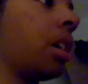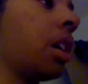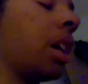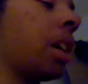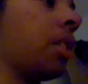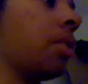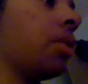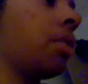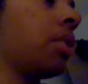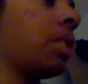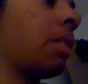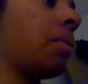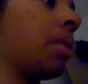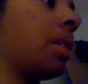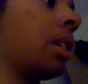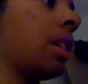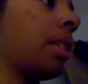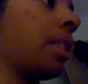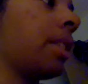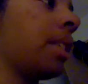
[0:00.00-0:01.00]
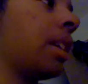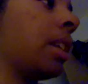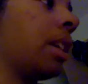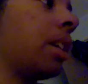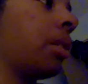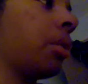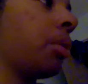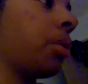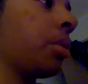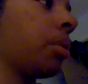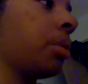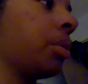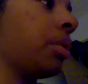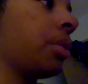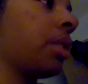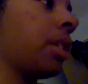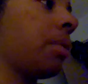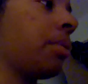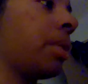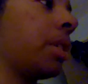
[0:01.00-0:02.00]
and 7 Athenian
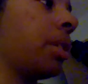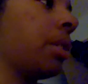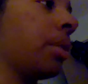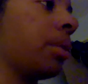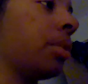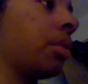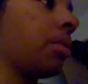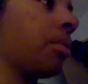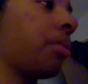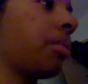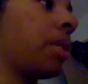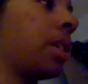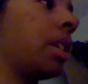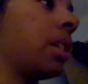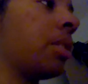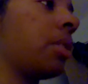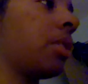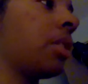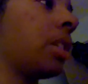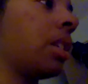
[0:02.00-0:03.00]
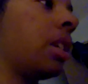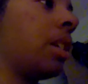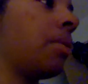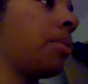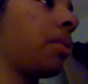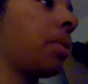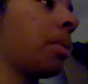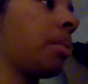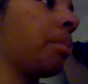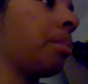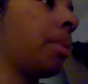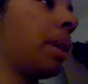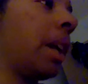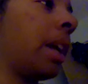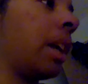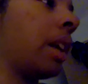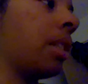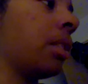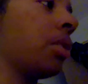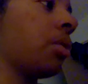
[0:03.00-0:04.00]
girls every year. To free his city from
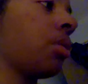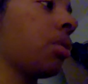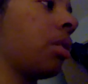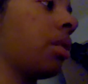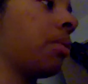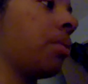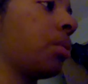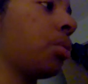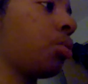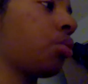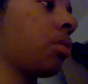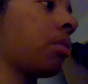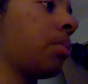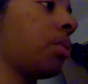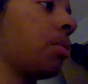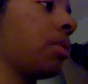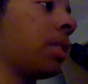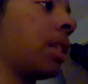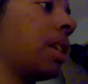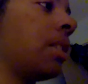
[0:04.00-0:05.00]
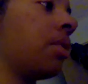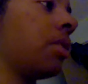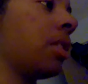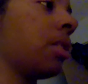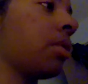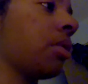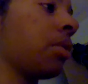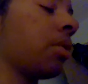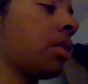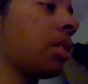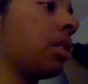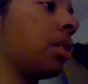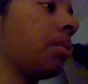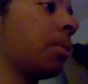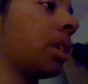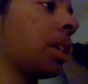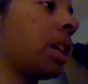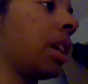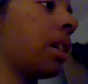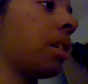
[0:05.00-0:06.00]
paying this awful tribute, Theseus, the son
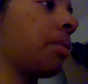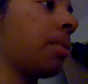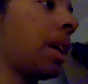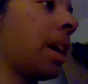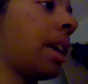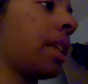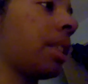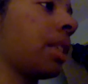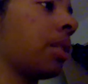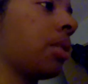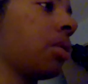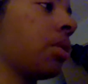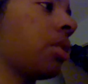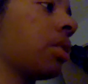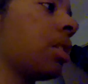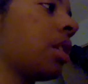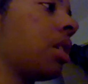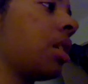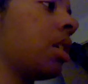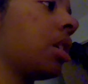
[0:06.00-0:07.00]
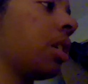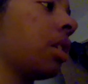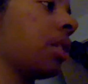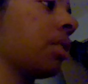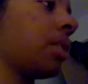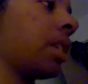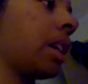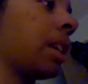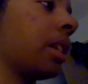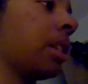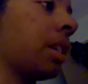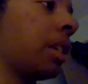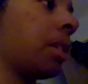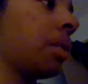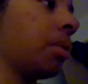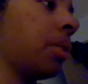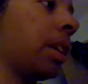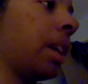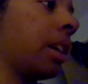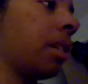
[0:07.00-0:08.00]
of the king of Athens, decided to
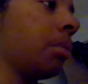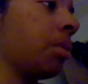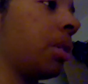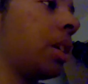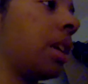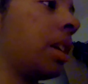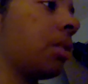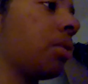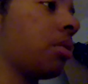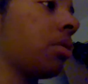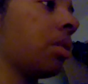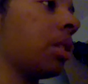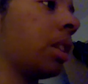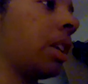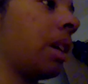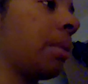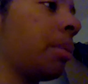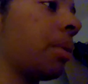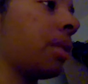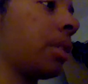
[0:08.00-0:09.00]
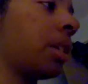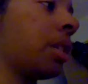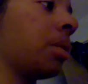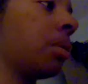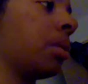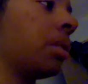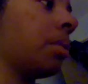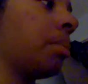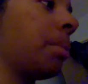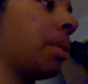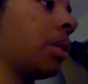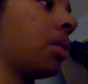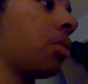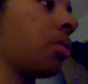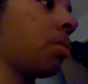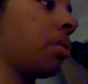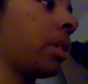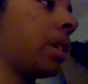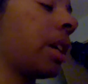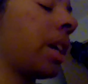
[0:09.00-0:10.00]
kill the animal. He entered the labyrinth, killed the
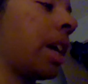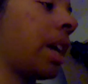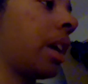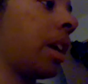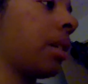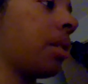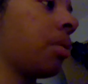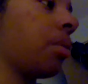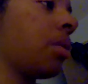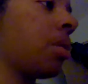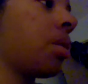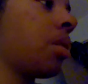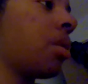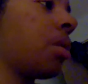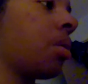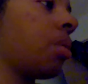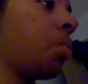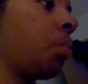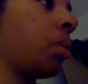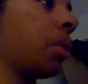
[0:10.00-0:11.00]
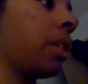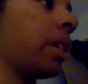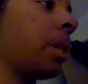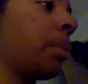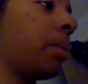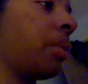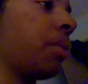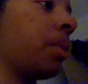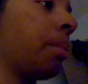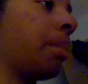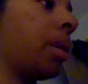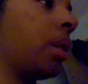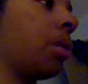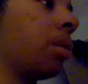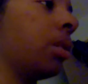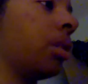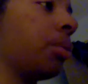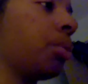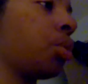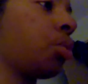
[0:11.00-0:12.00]
Minotaur, and with the help of a
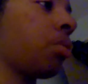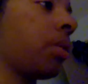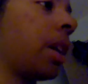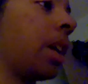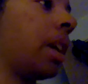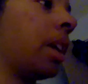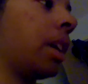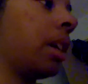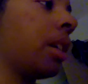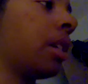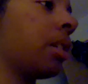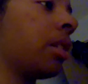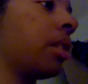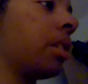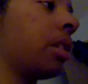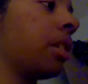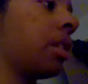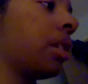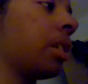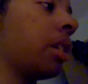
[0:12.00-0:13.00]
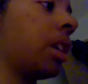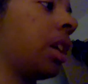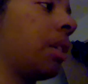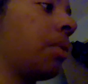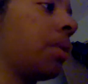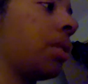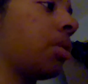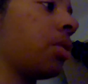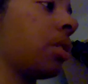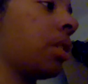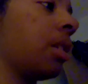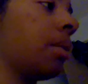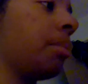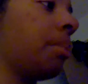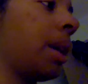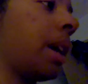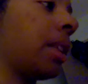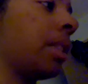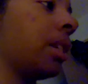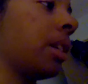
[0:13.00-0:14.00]
ball of string given to him
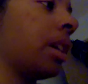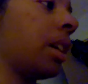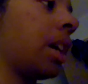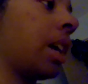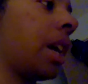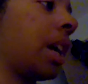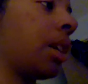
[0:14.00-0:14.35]
by the